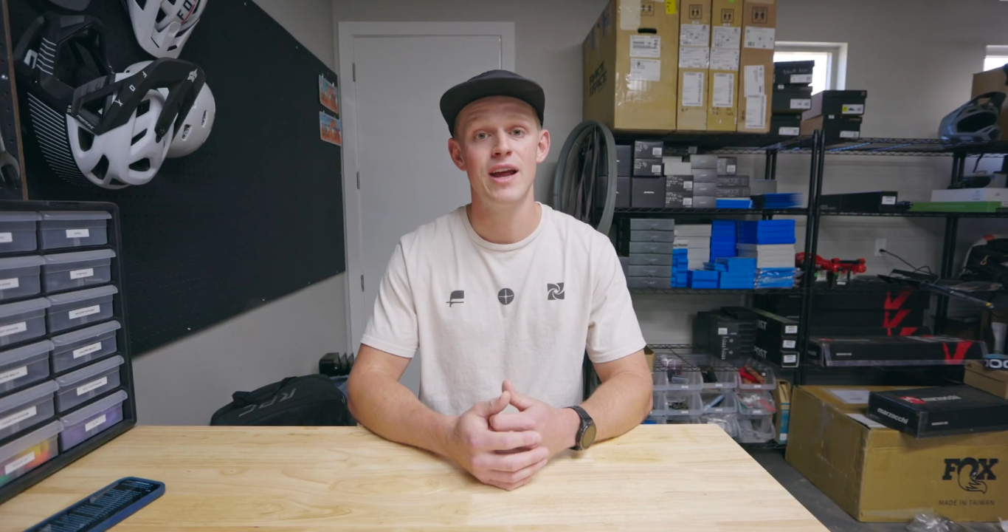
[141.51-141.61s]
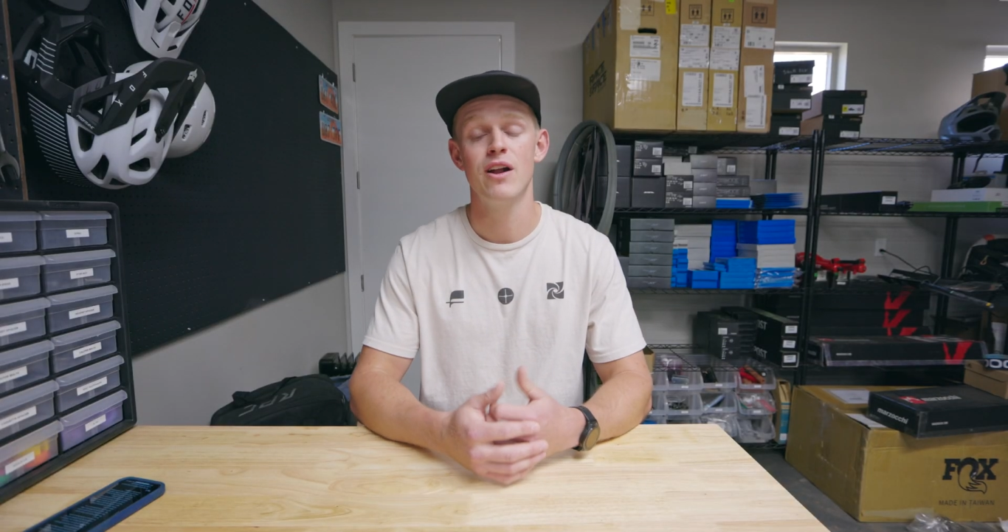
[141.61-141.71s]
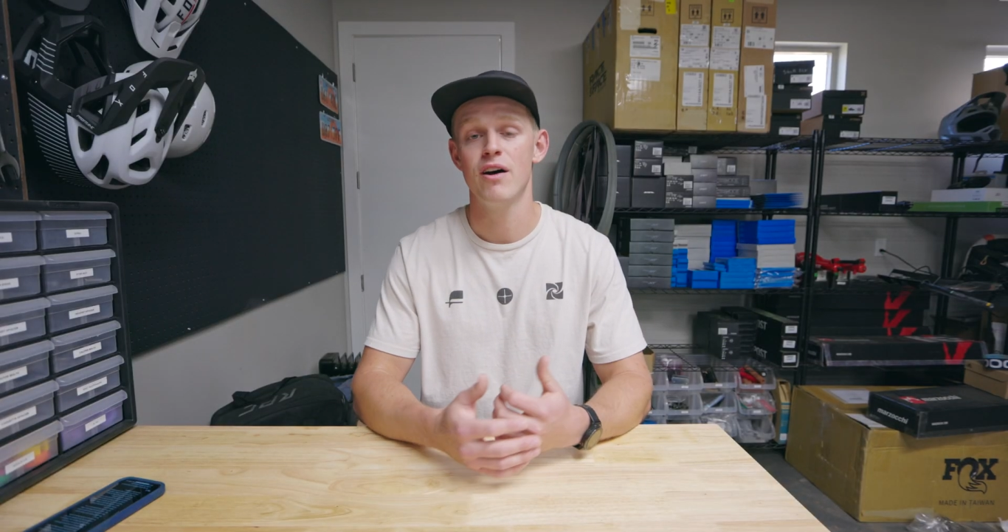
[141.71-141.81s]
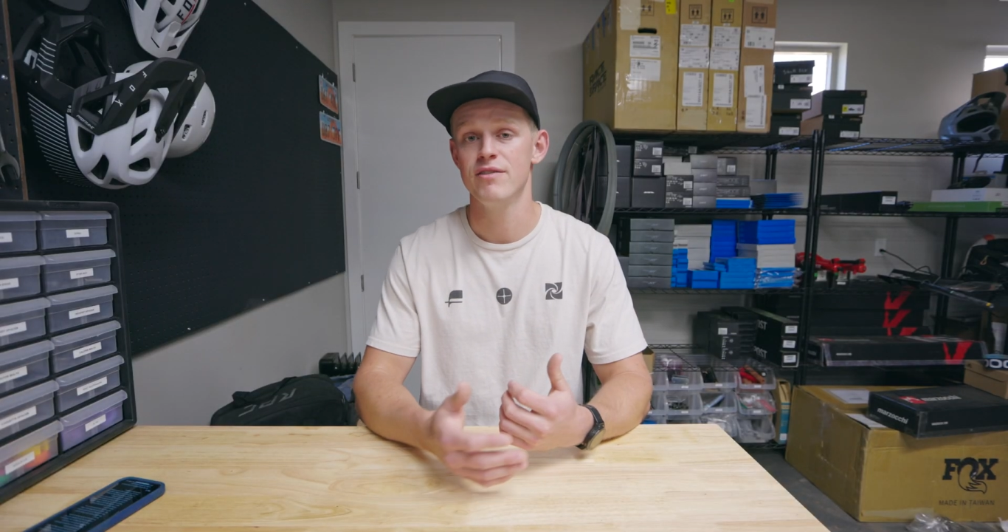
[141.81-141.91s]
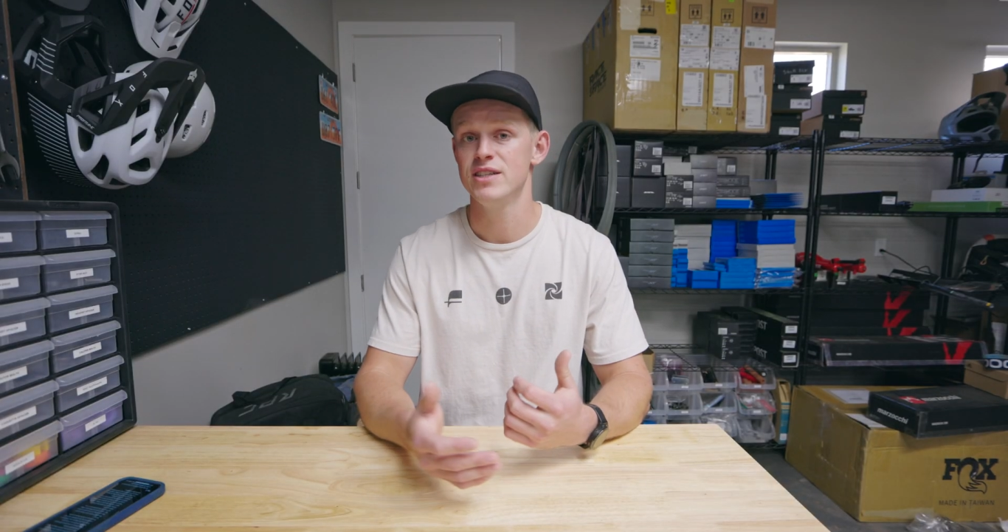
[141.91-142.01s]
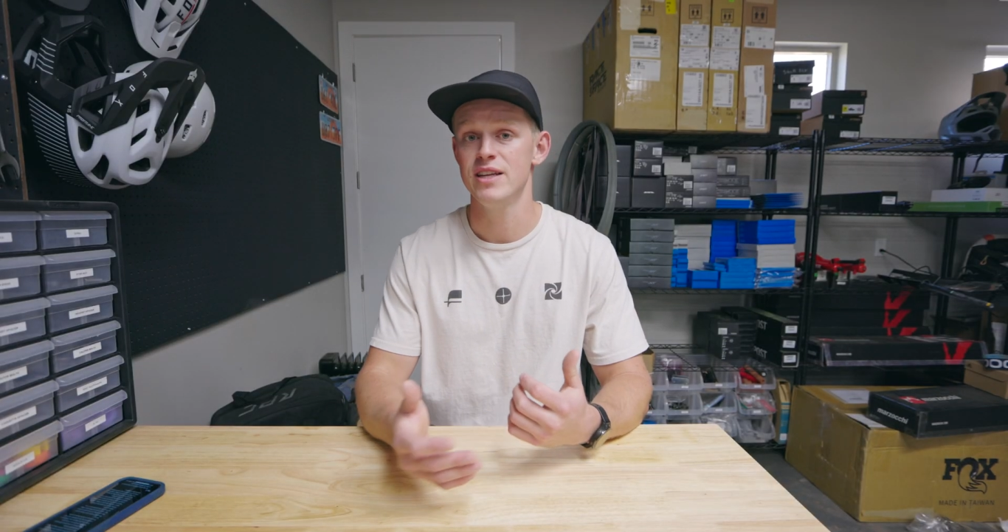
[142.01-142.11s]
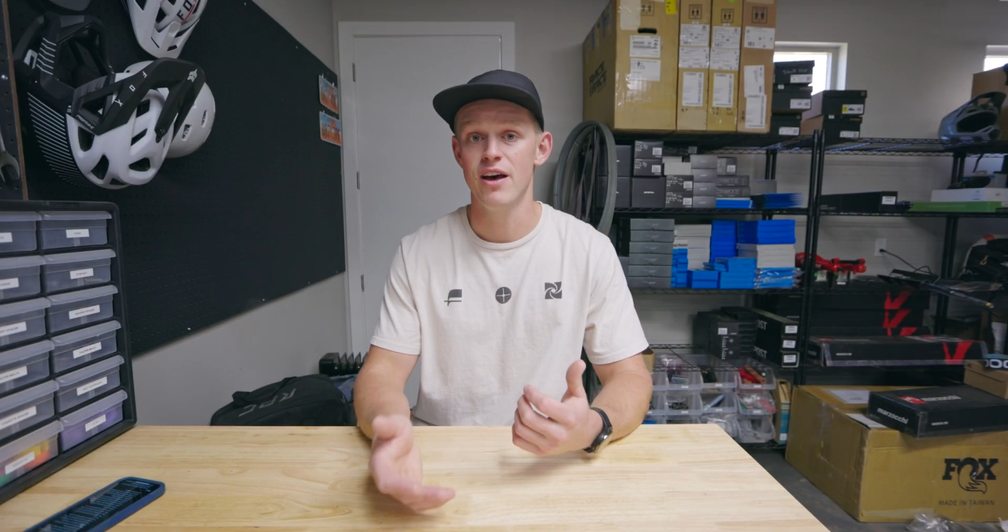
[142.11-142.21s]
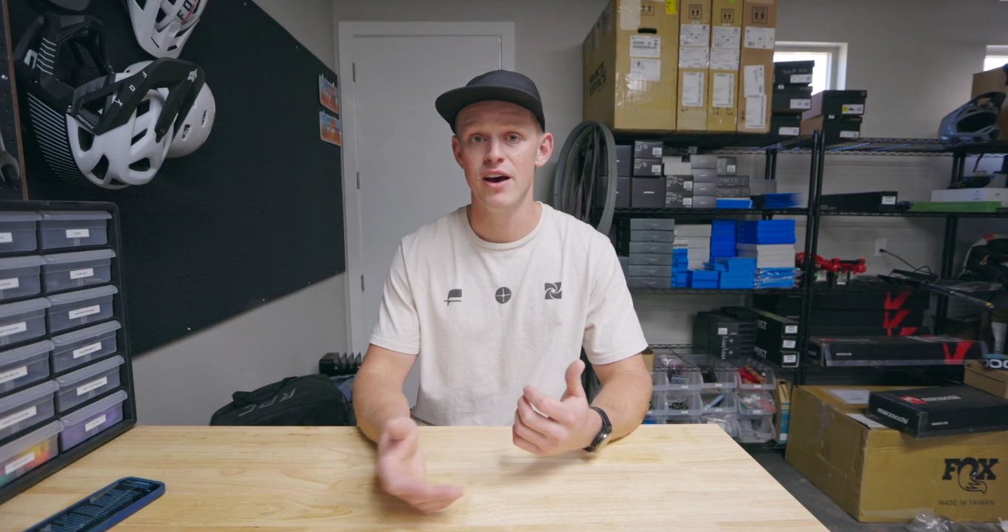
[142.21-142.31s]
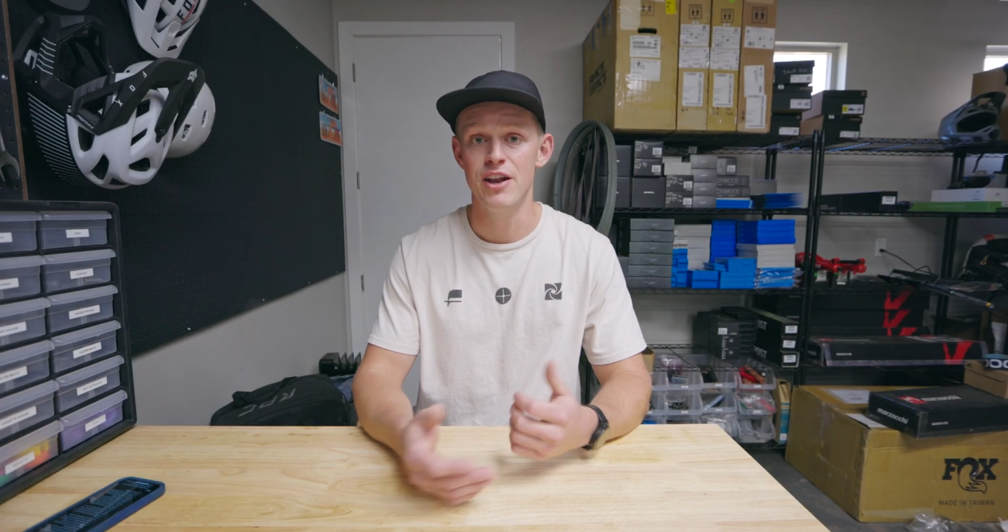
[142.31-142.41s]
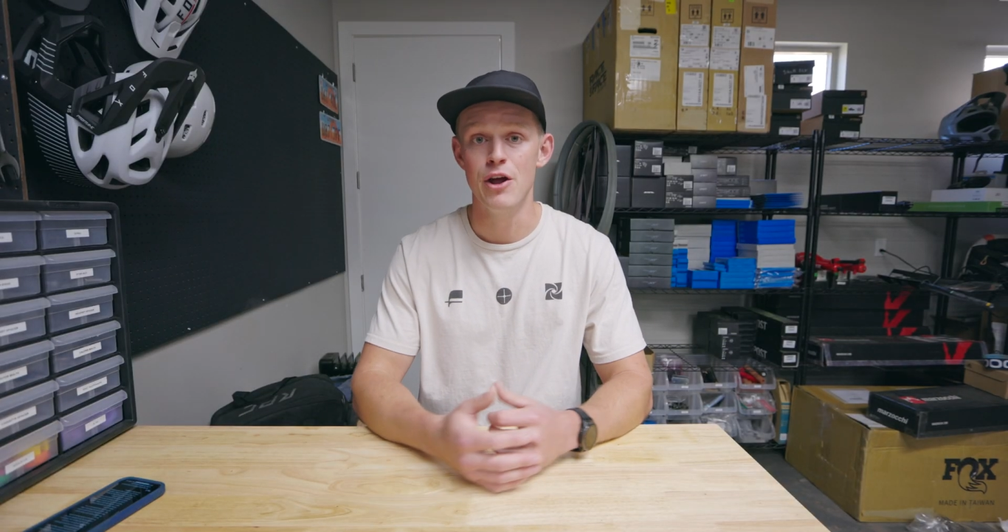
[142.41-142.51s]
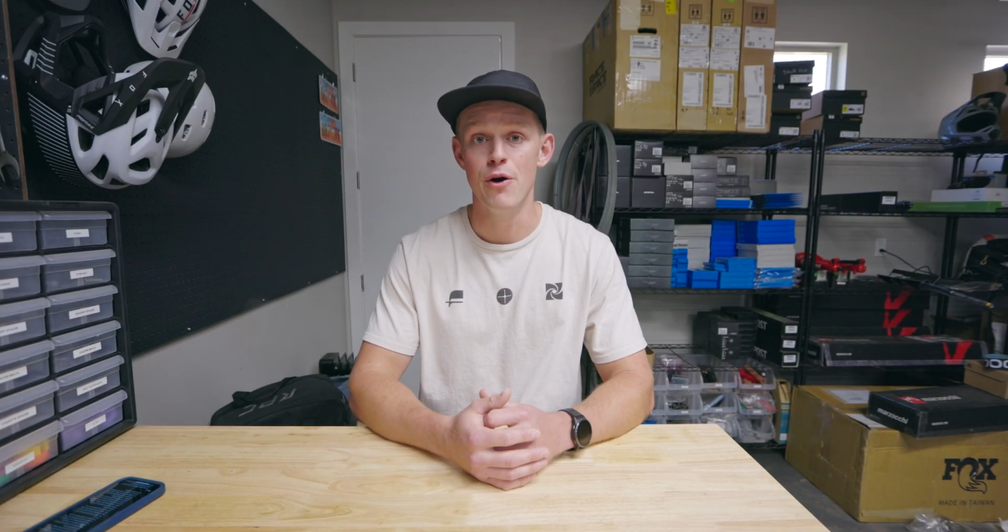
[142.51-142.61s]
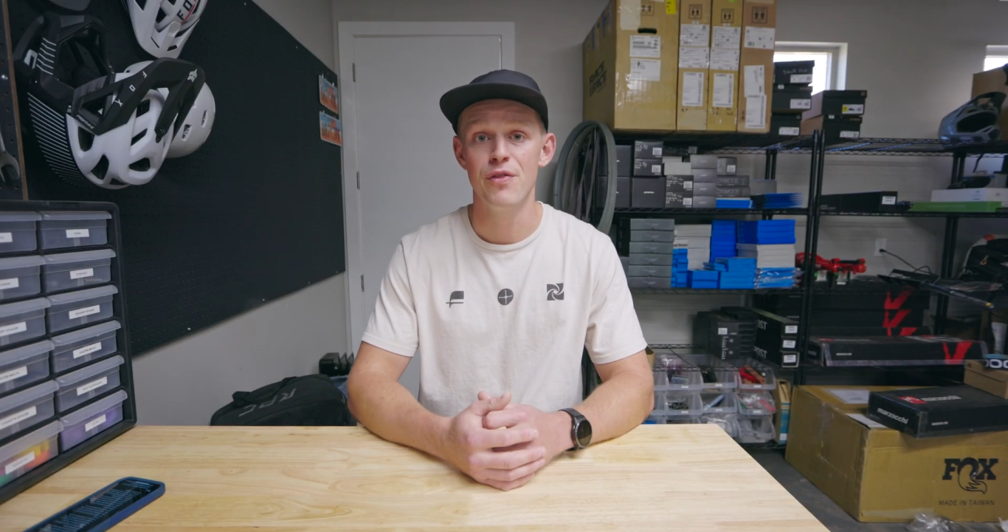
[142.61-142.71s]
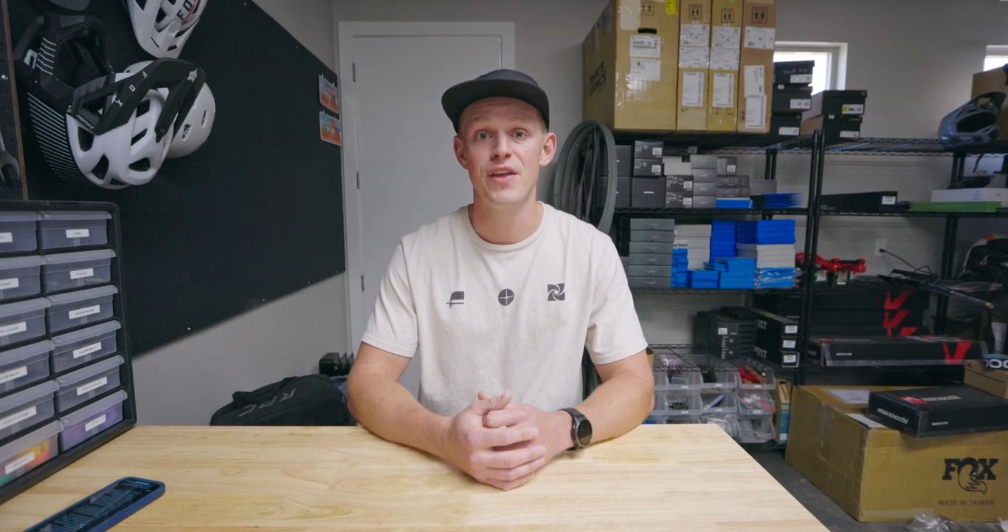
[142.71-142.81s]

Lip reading: and obviously the unknown